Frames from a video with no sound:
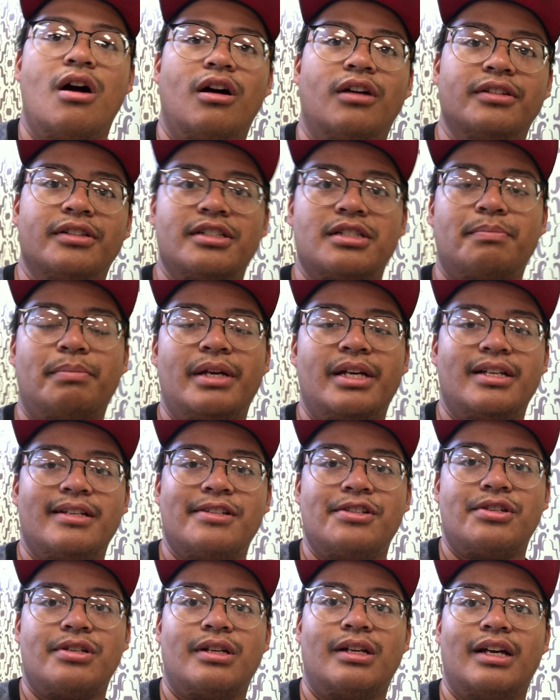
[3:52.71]
on this
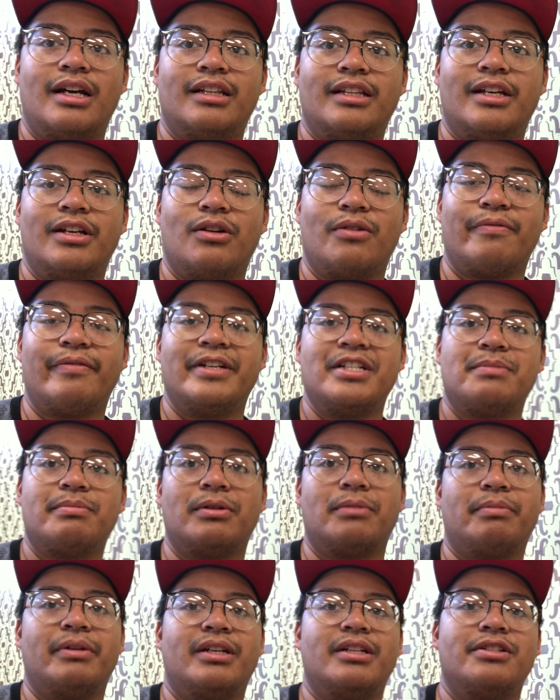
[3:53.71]
page, and then our
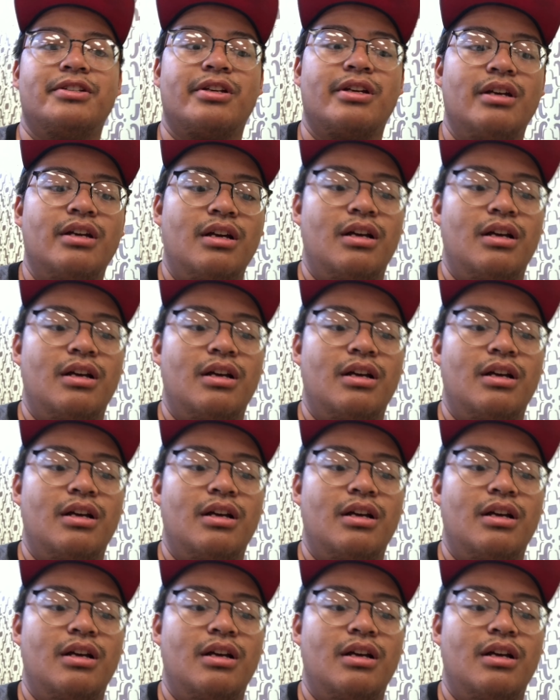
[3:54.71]
Facebook page